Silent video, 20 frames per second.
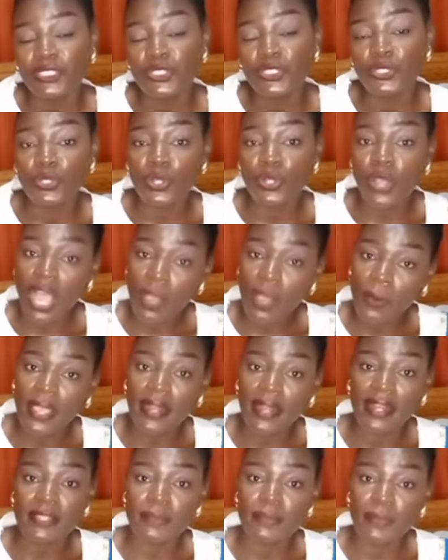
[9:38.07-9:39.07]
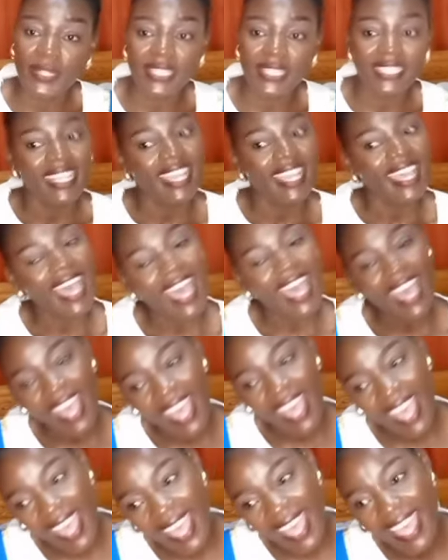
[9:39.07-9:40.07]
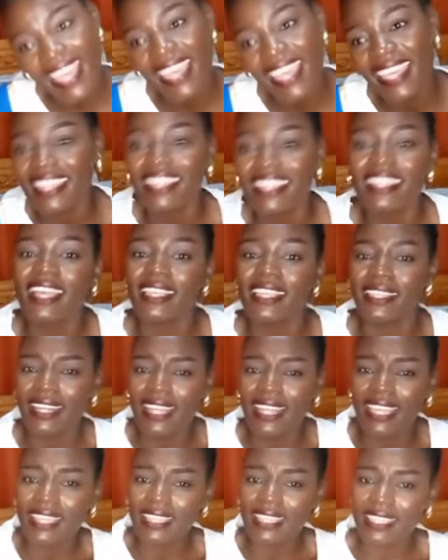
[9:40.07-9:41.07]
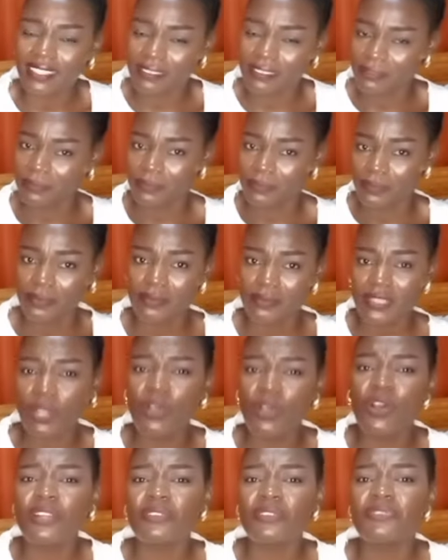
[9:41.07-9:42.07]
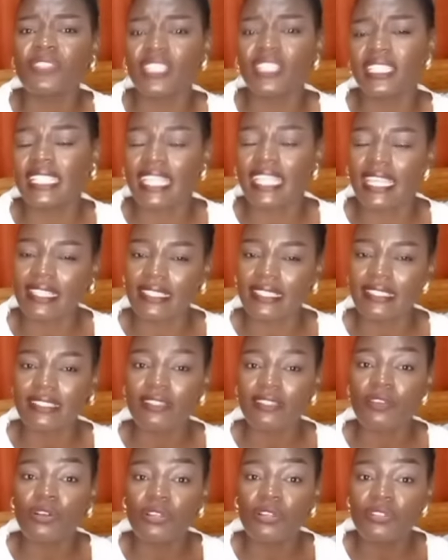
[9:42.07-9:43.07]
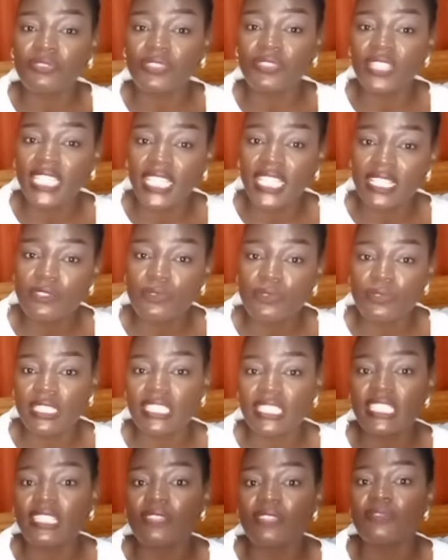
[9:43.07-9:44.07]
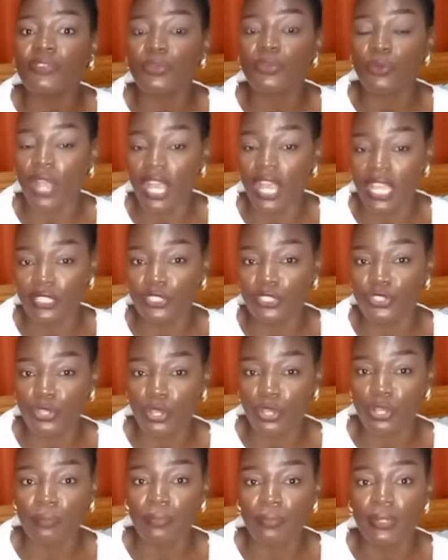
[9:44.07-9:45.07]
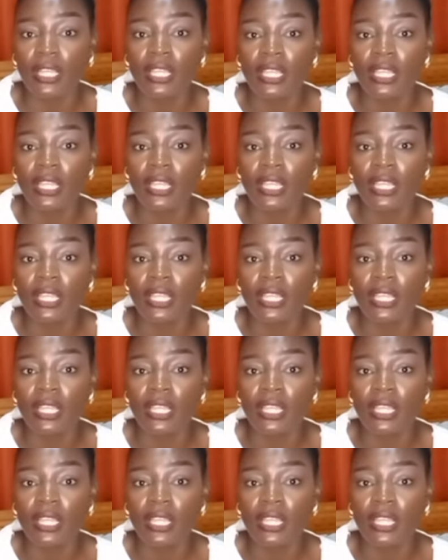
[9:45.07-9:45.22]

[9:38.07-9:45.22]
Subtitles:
Do you know how I responded? Hi. Like, confidence will give you a job.